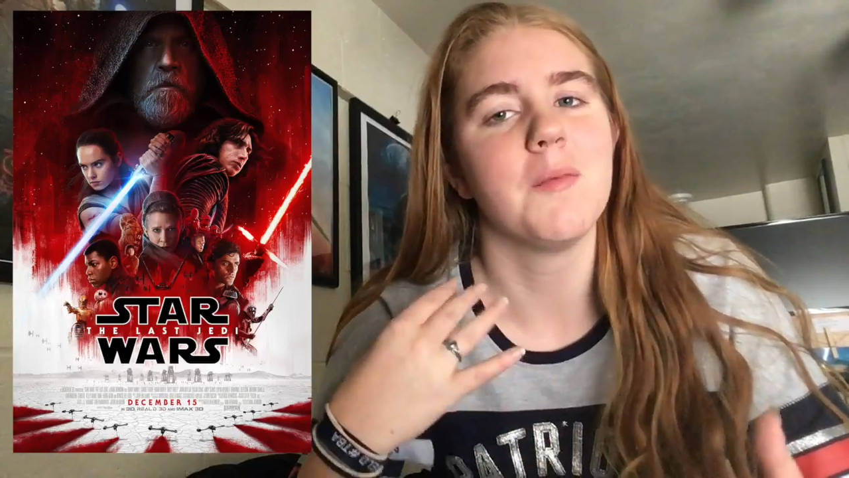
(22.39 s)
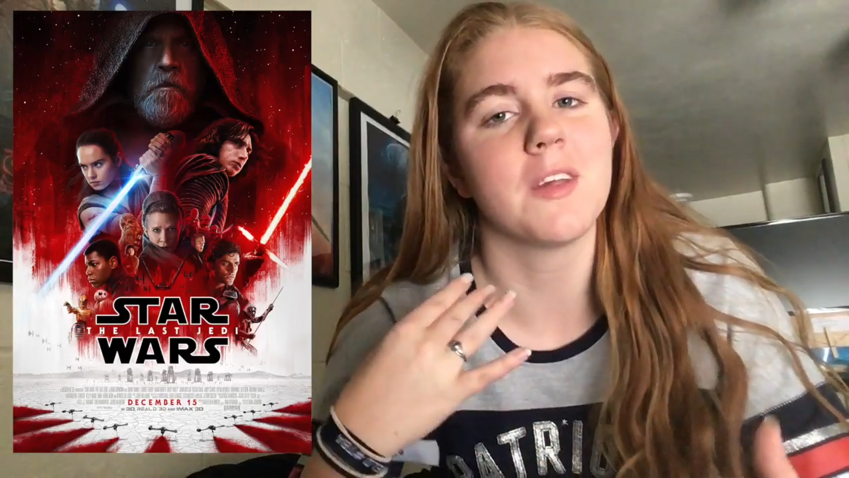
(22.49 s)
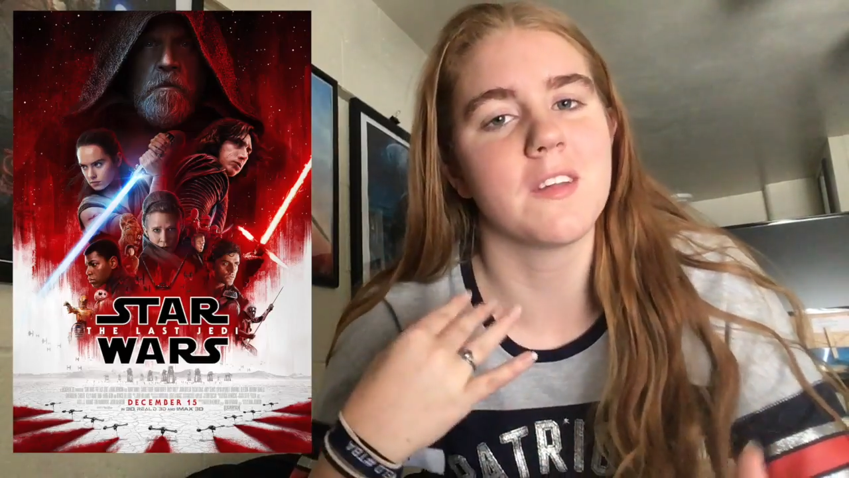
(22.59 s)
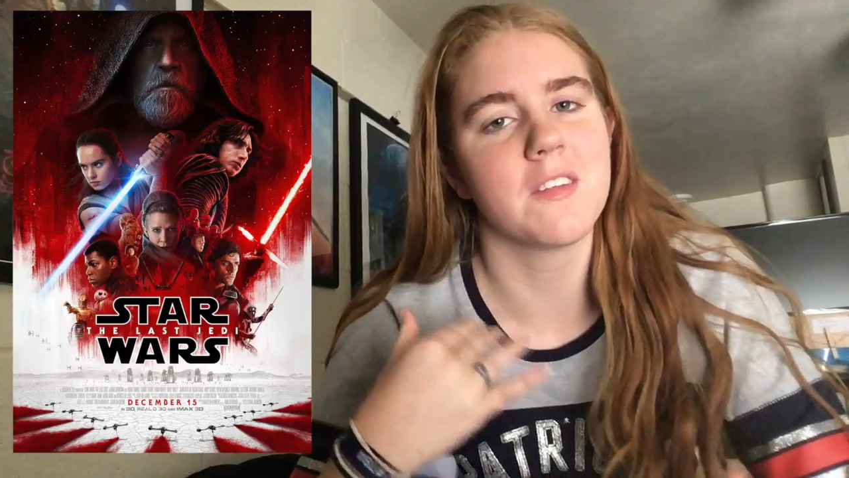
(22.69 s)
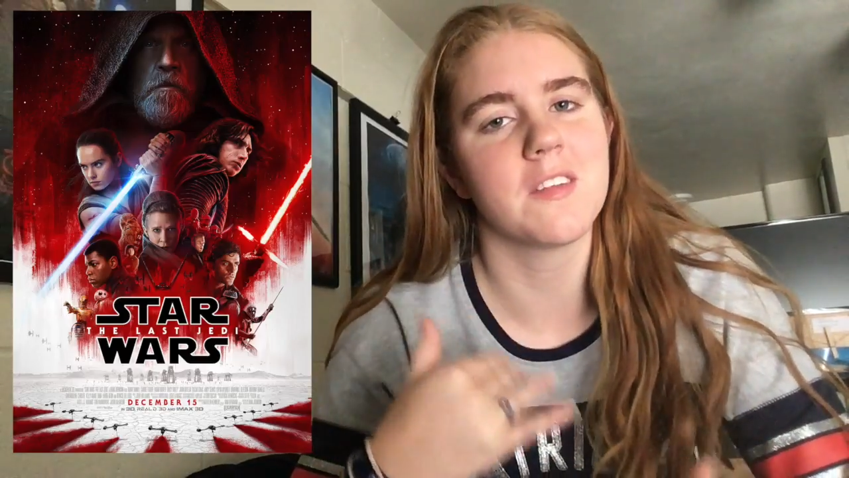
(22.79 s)

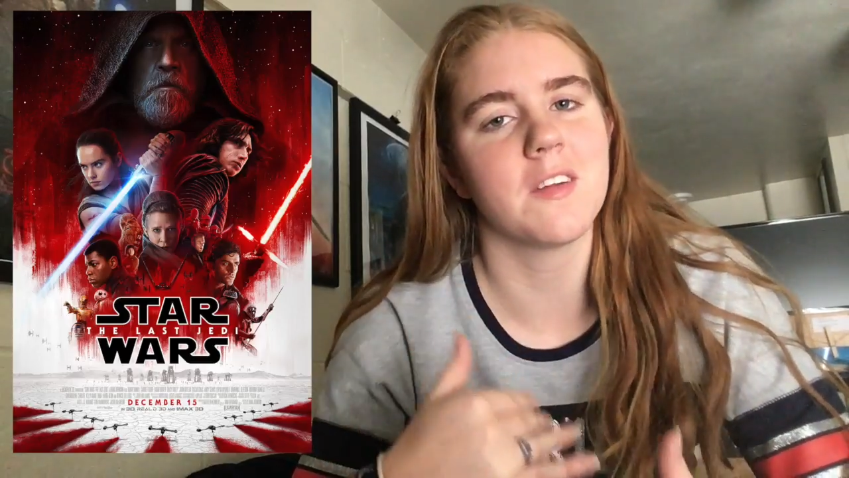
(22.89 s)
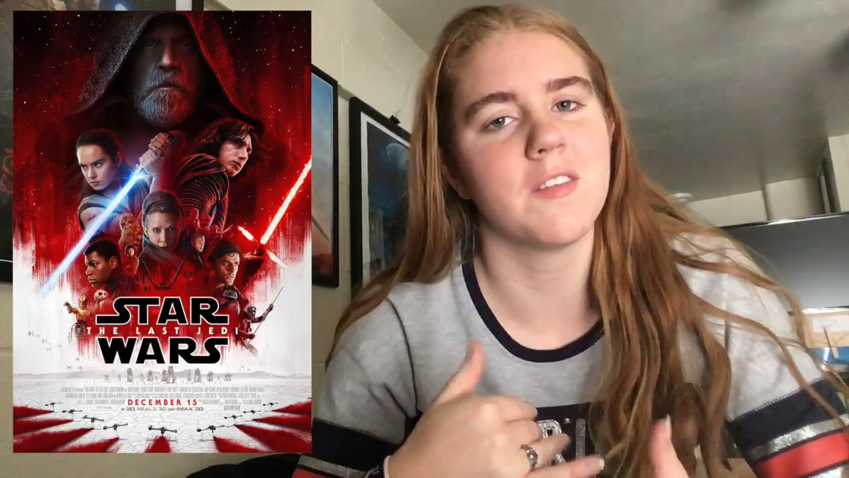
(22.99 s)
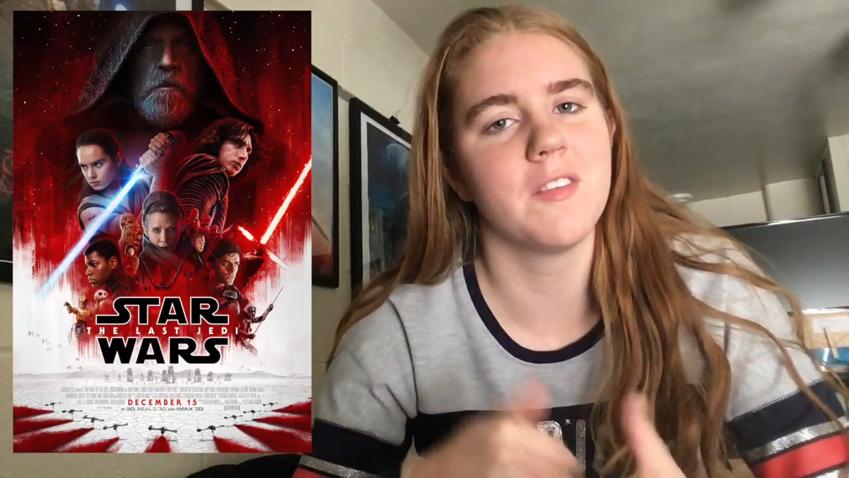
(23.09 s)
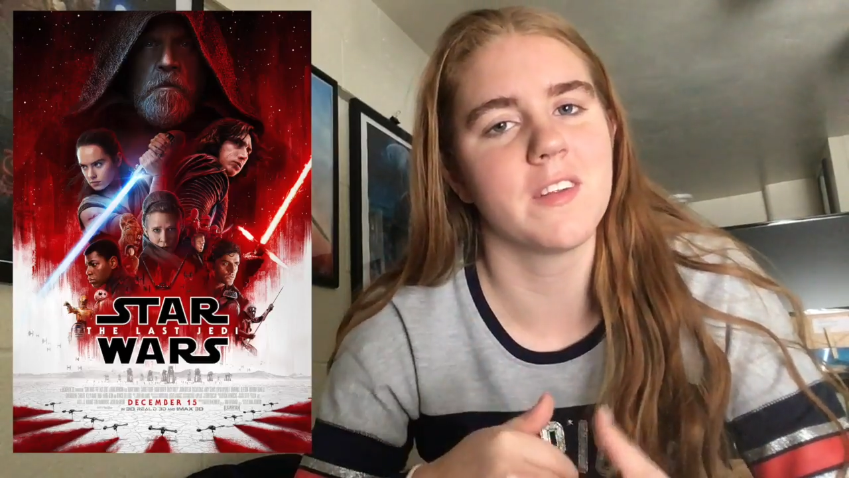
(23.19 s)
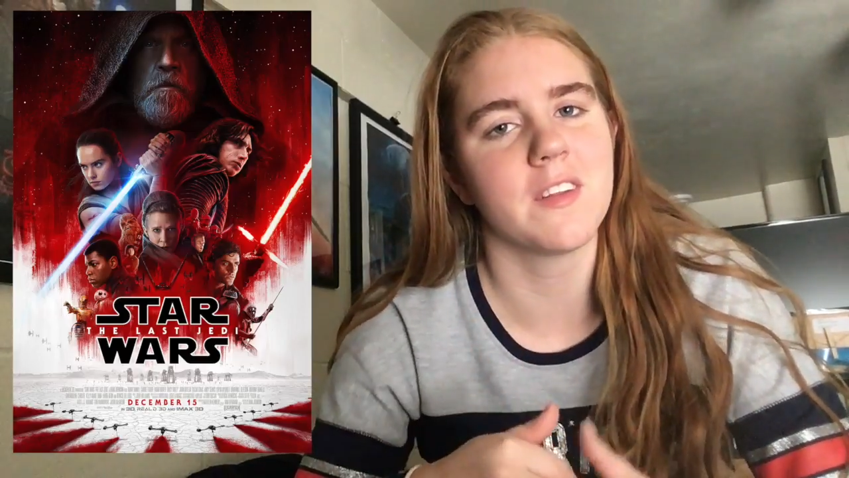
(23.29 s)
because it's
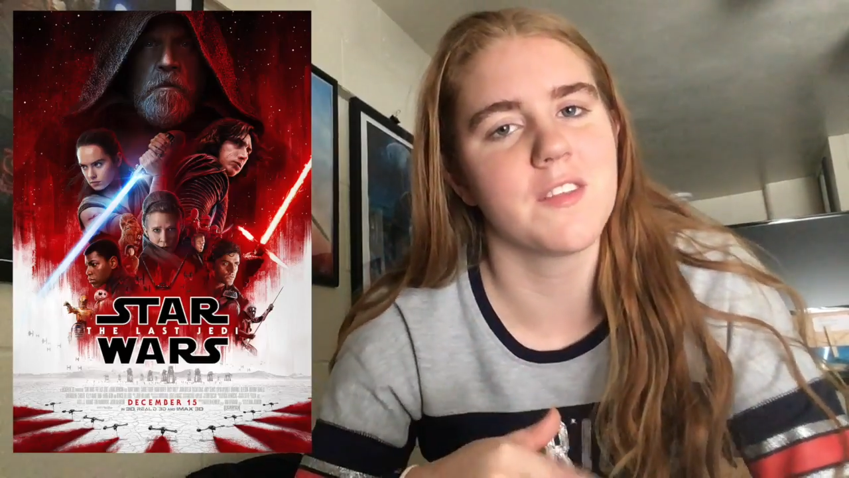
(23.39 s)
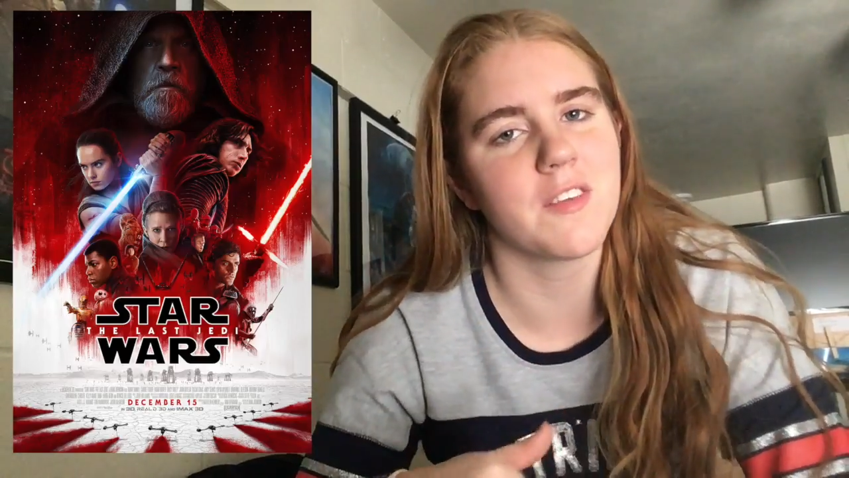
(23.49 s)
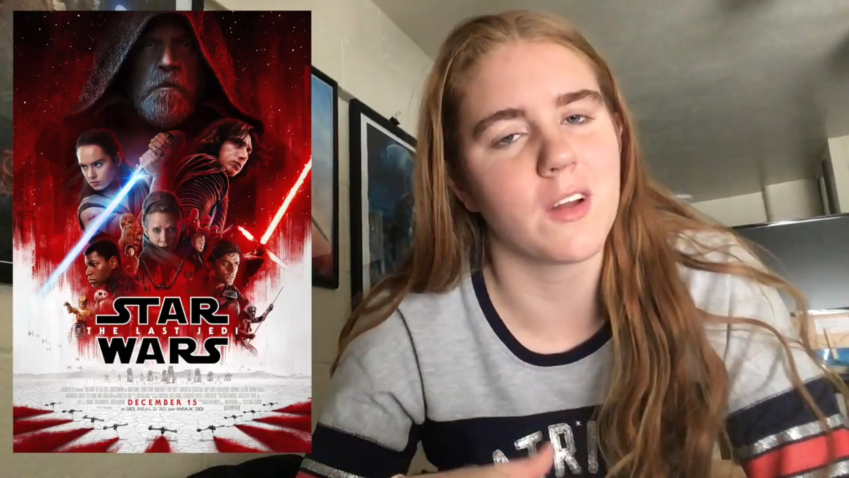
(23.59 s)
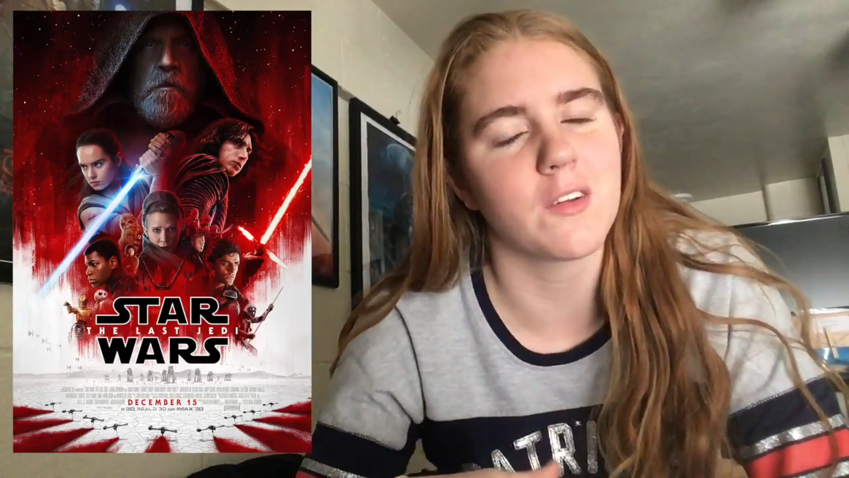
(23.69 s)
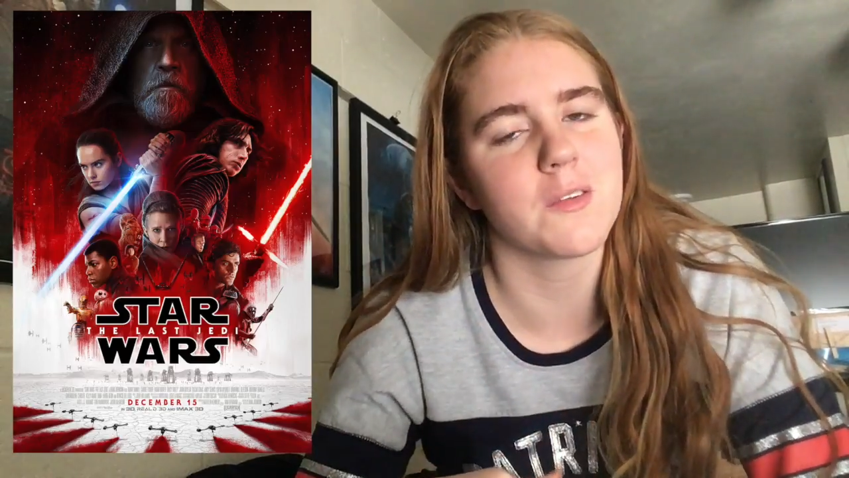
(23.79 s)
officially
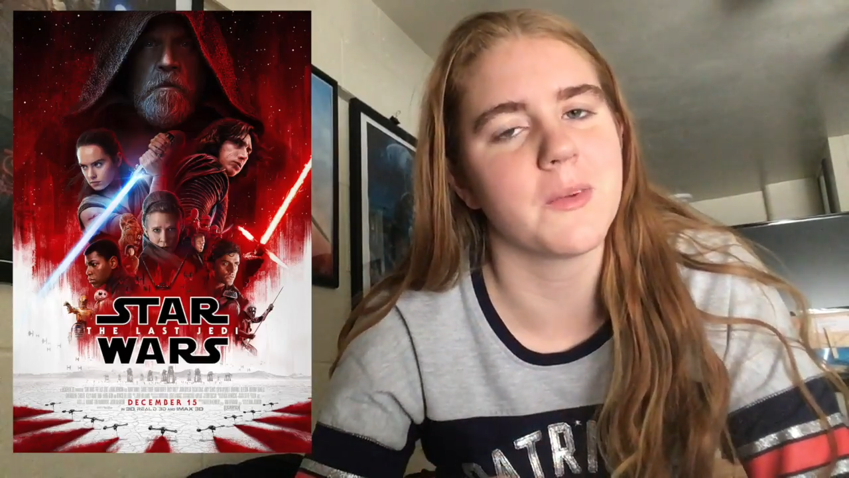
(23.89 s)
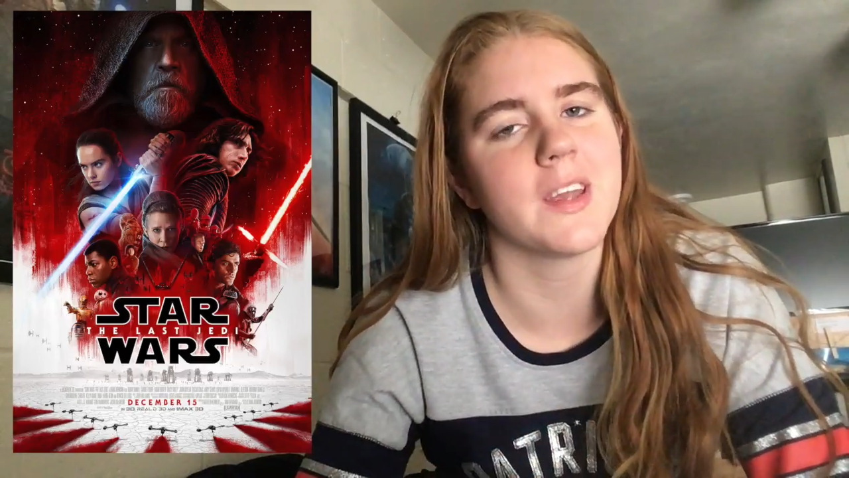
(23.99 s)
finals